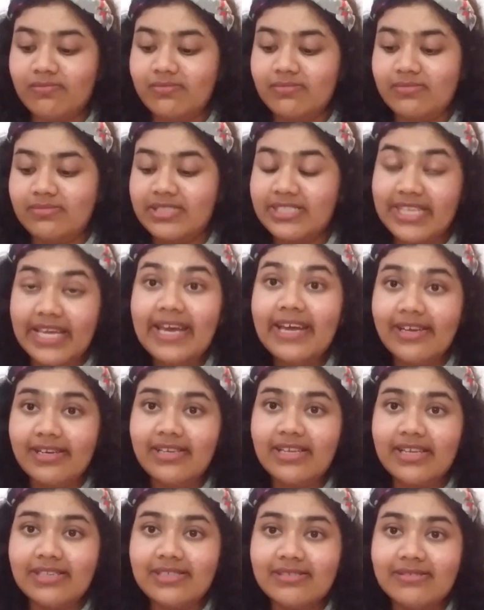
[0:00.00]
stayed
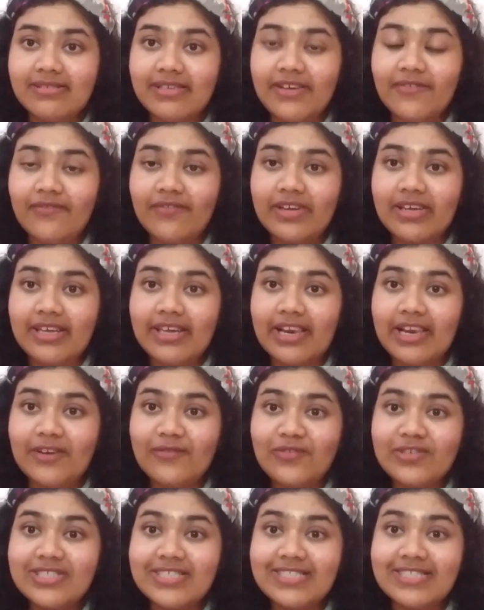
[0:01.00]
in England
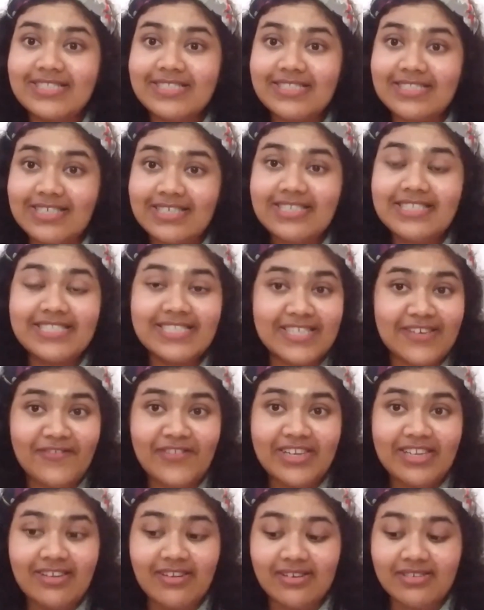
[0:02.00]
for
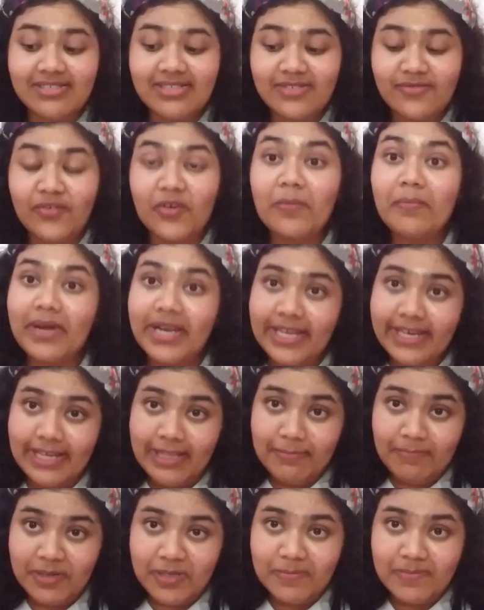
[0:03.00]
37 years for medical
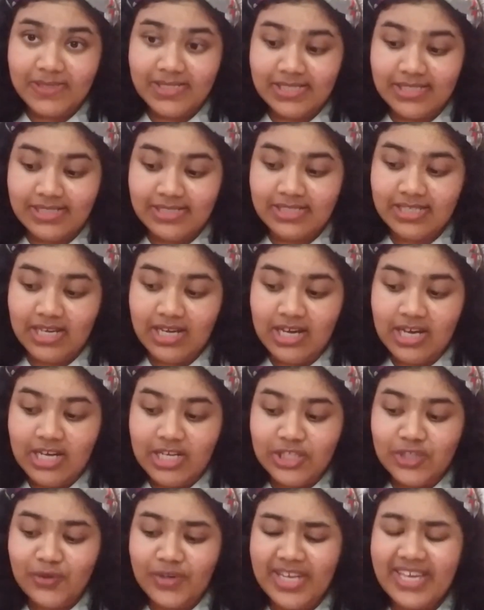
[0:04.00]
purposes.
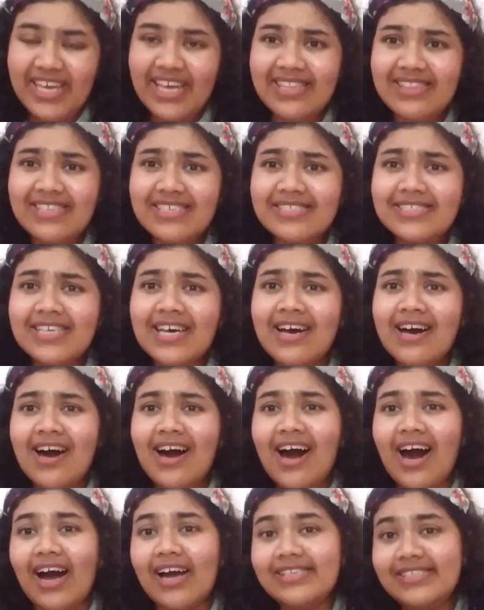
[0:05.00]
So he had this
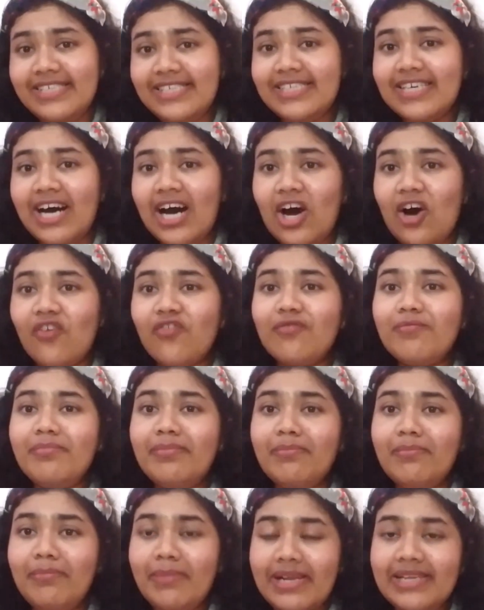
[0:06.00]
idea
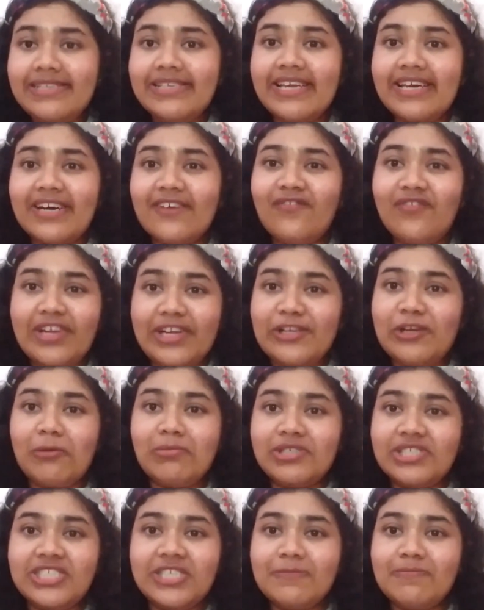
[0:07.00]
of building a fleet of
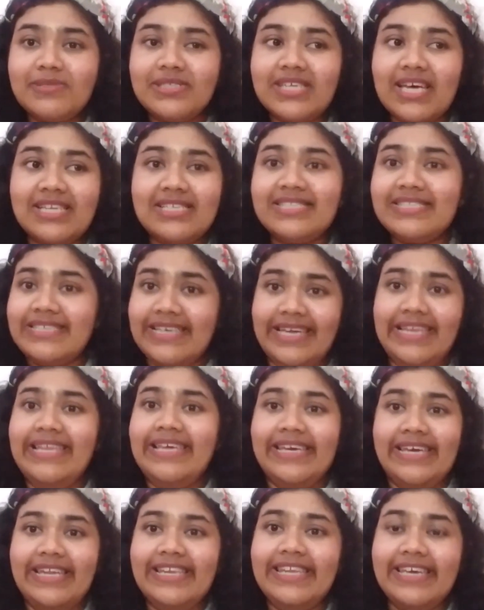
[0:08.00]
ships and
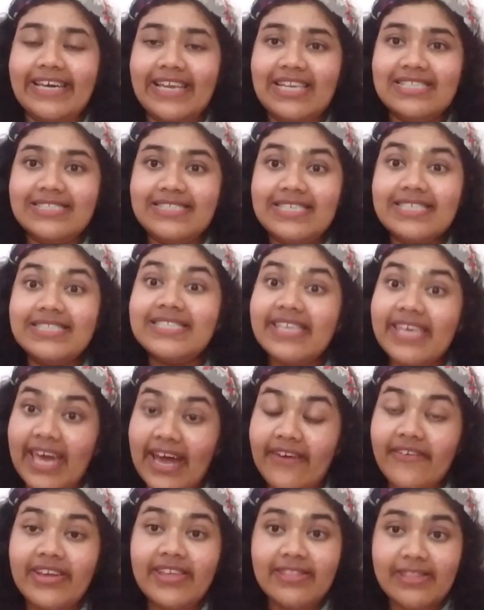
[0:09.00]
sailing in England seas
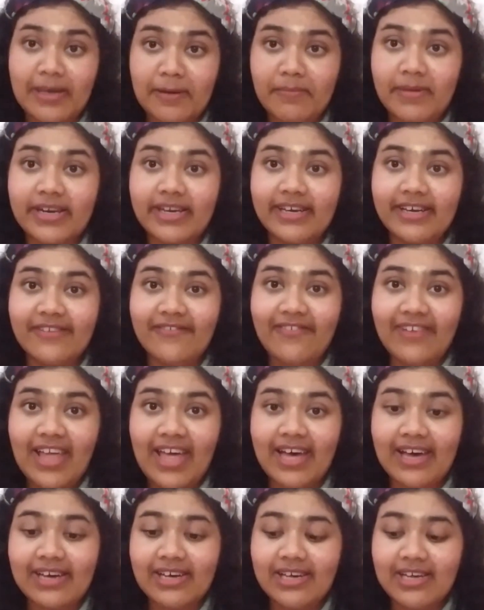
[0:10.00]
carrying the American
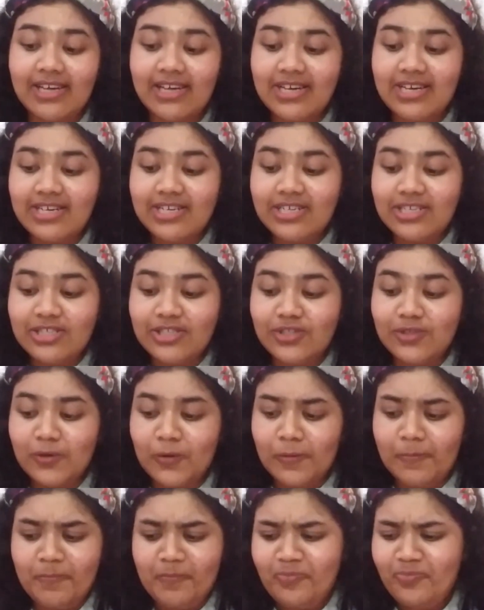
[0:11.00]
flag.
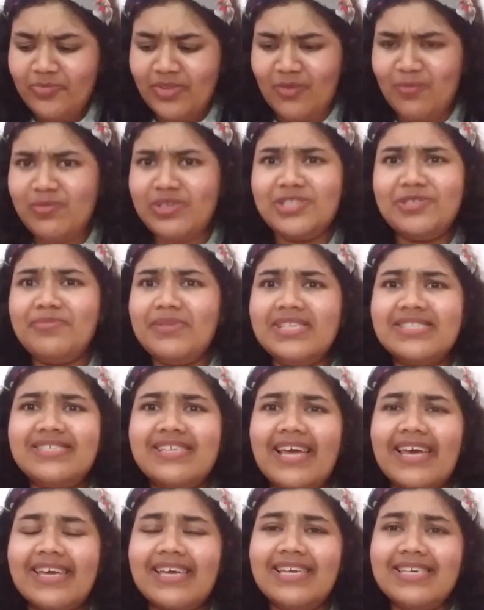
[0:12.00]
So which means
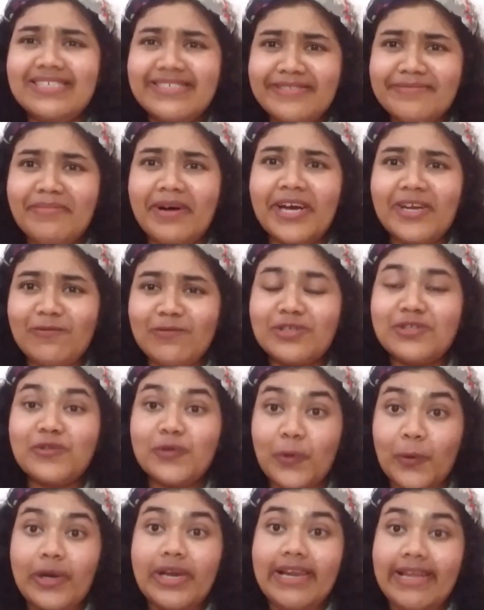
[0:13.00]
his mind was
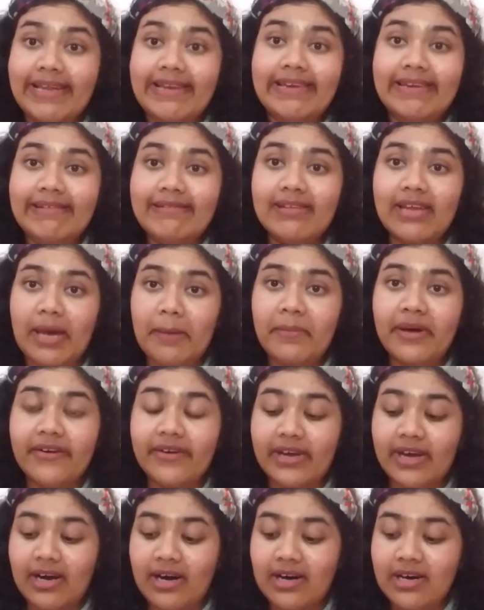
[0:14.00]
totally in
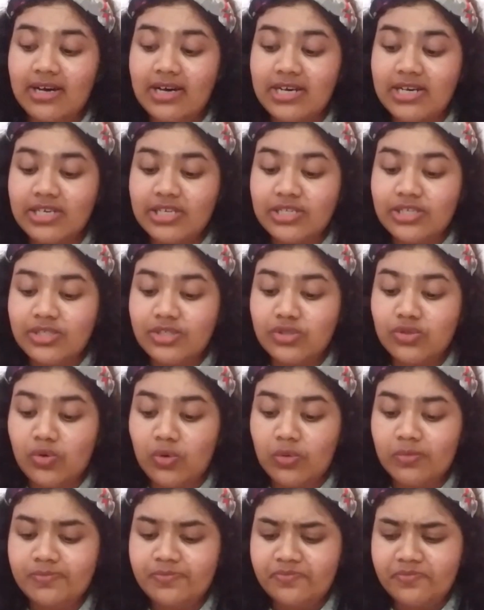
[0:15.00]
America. So